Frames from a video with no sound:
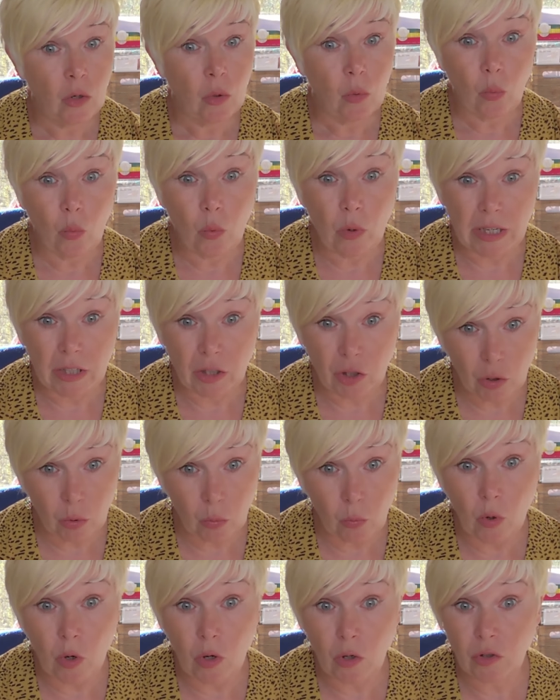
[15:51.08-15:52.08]
which
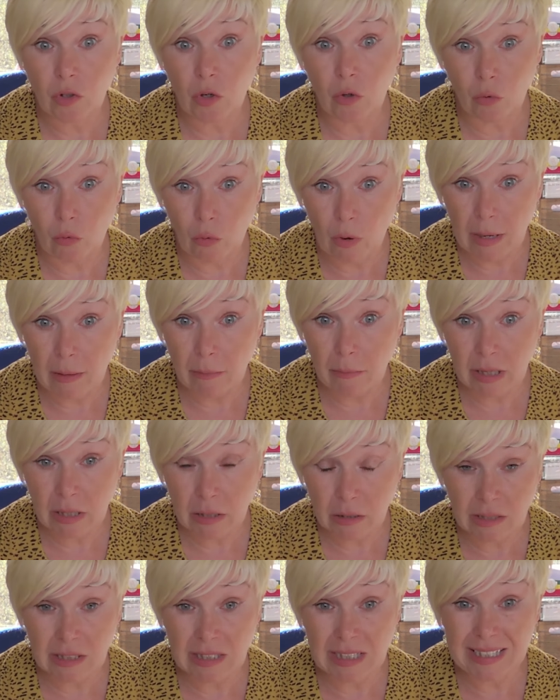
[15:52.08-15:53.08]
was great
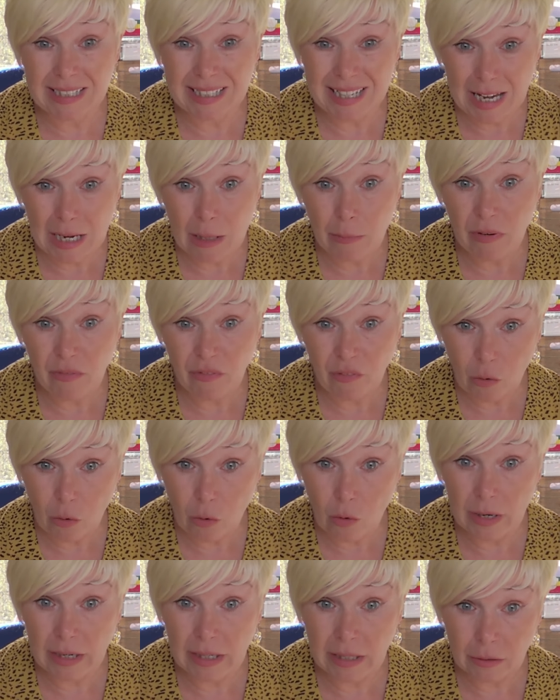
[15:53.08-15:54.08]
because the day
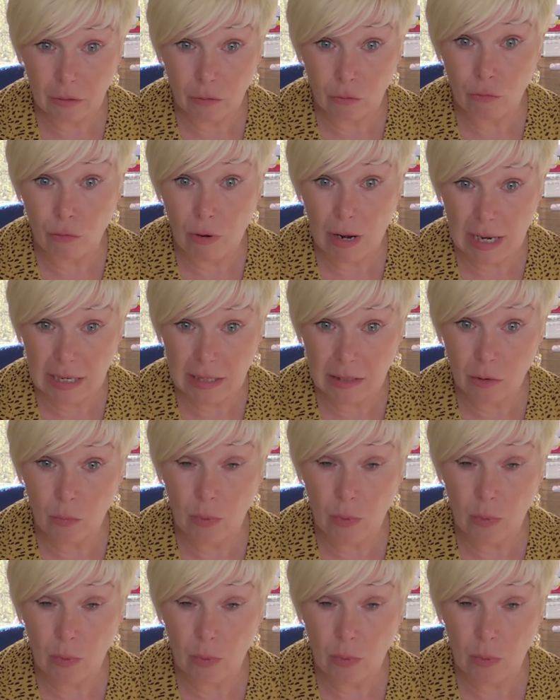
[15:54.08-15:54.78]
before it had rained.